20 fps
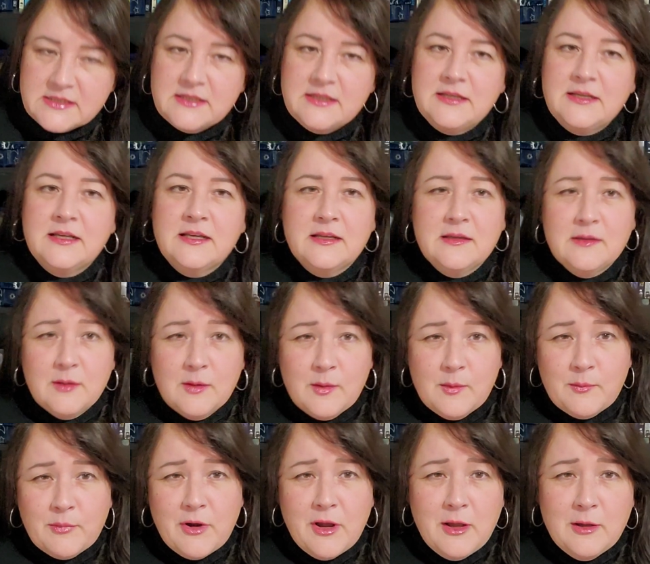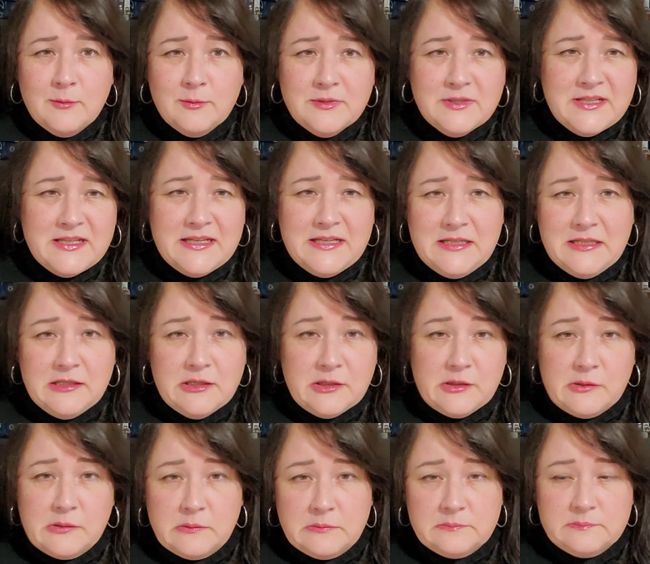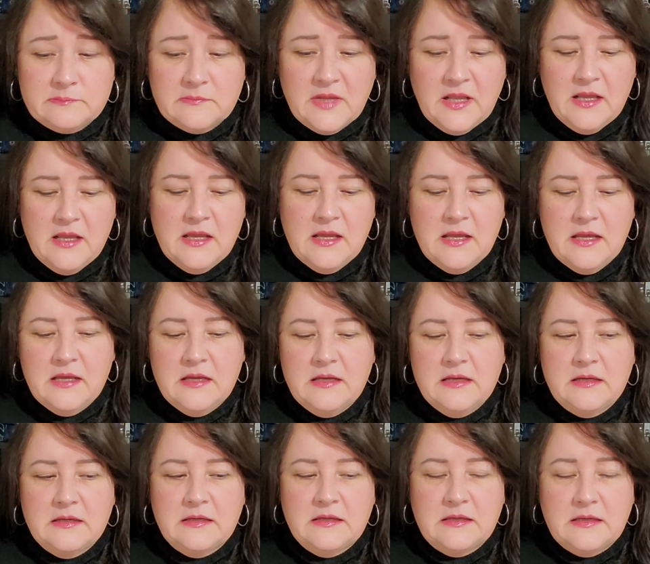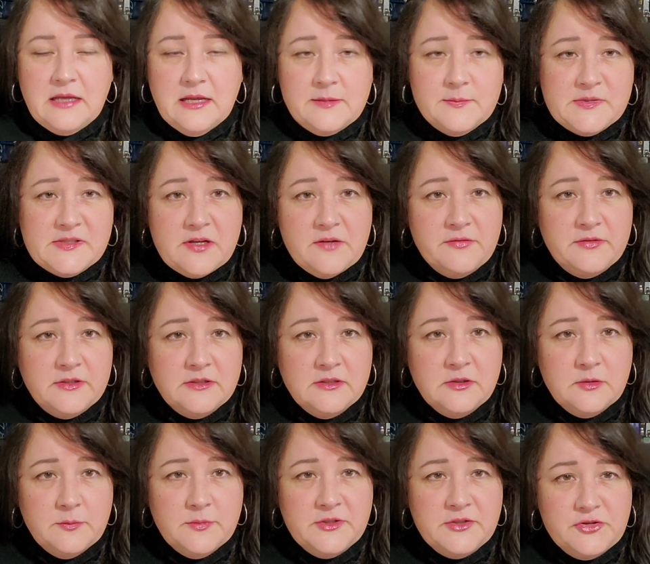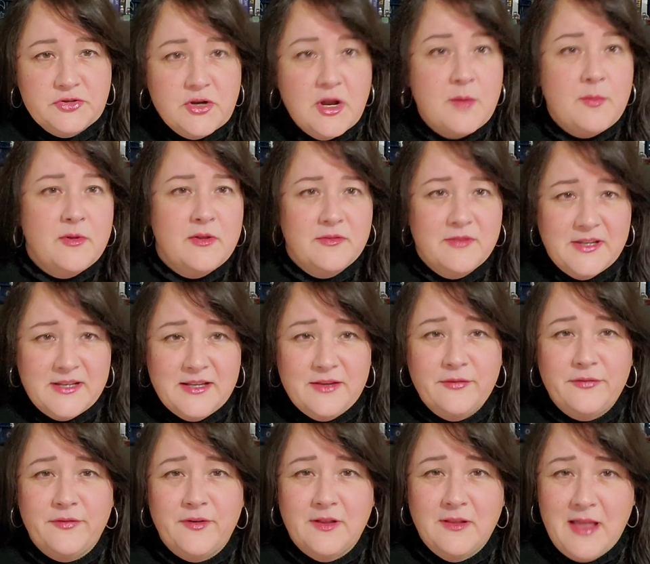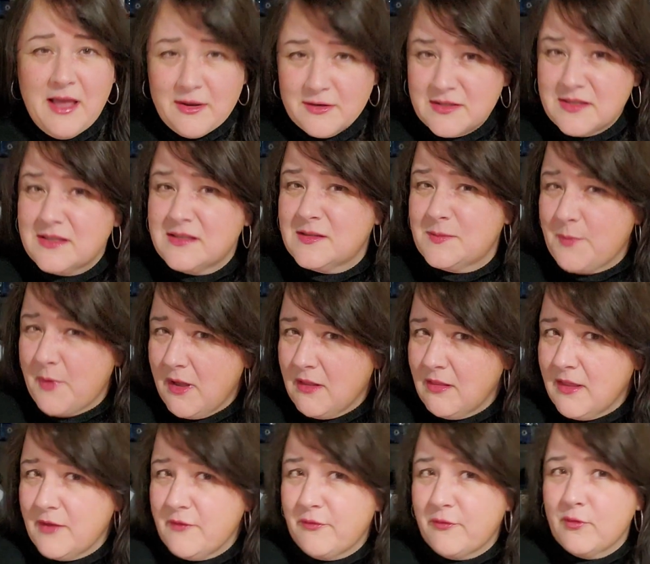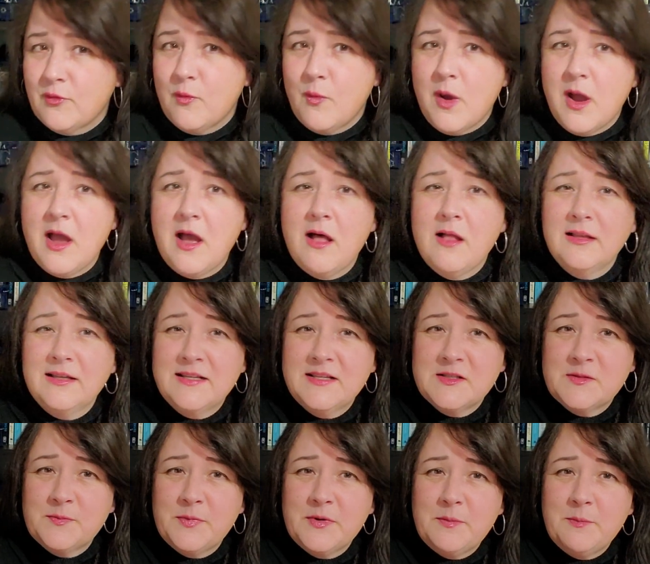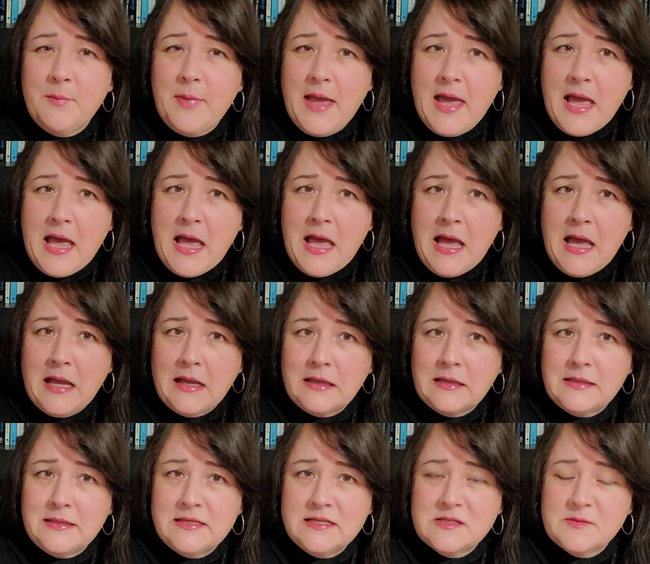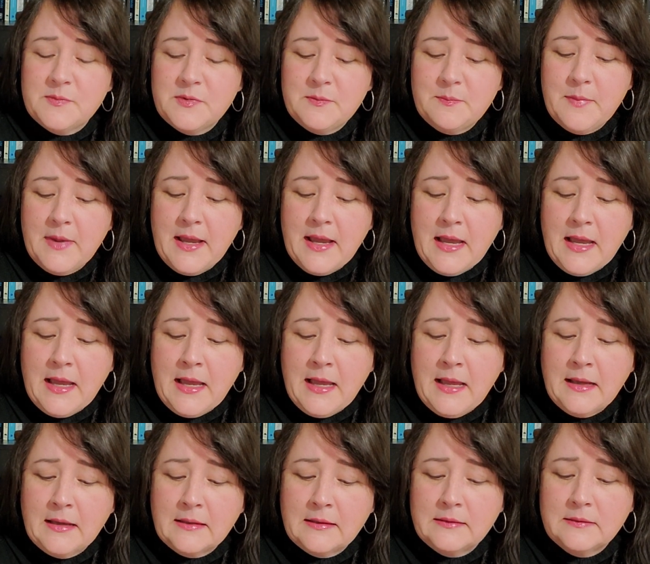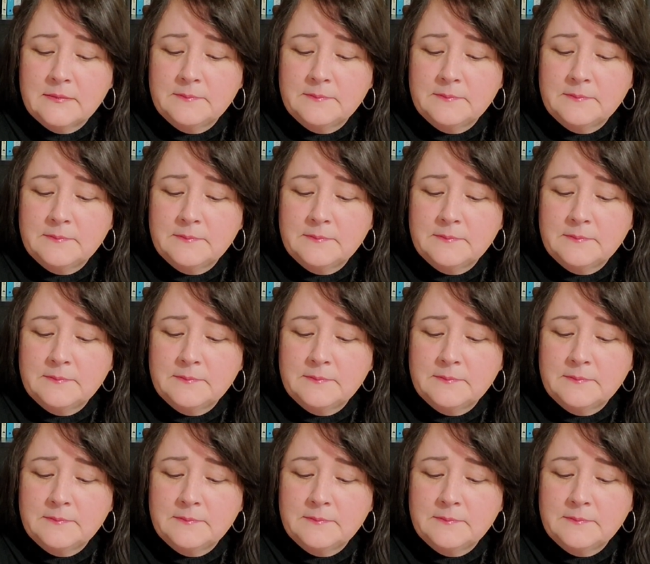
He probably, you know, got himself in a little bit of trouble, and then he fell out of the spotlight for a while. He's been back. He's been back.